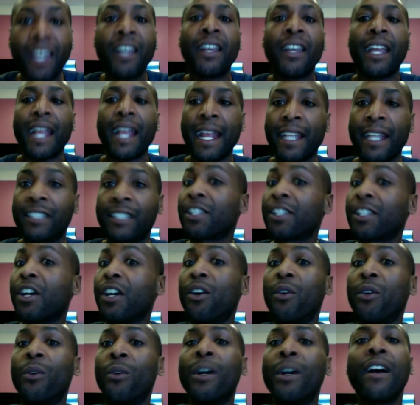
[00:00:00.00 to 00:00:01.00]
And
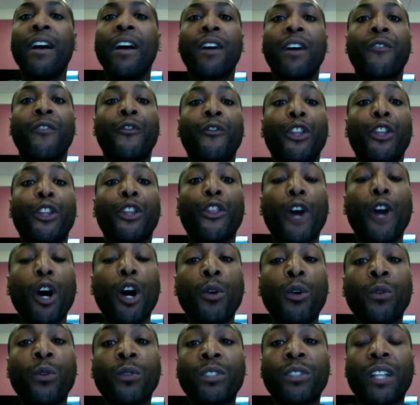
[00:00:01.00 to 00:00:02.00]
so for
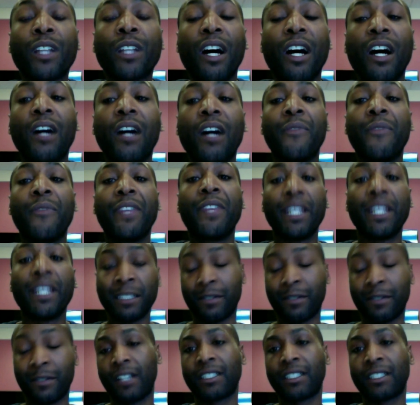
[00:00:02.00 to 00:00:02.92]
those, this